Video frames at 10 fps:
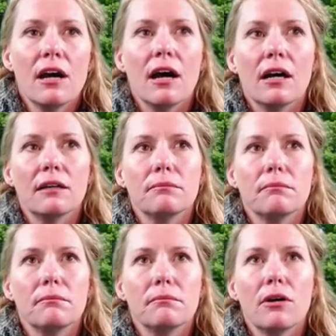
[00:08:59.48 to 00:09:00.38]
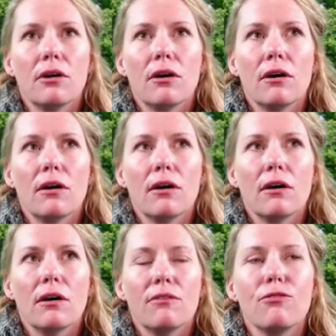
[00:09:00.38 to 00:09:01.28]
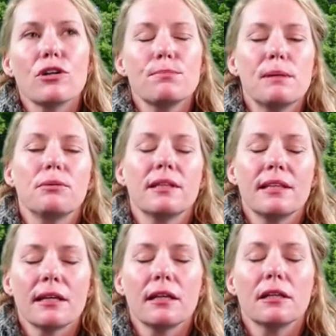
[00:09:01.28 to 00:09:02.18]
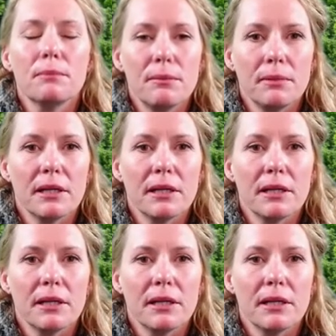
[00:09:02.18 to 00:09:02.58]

um, forced people to think a little bit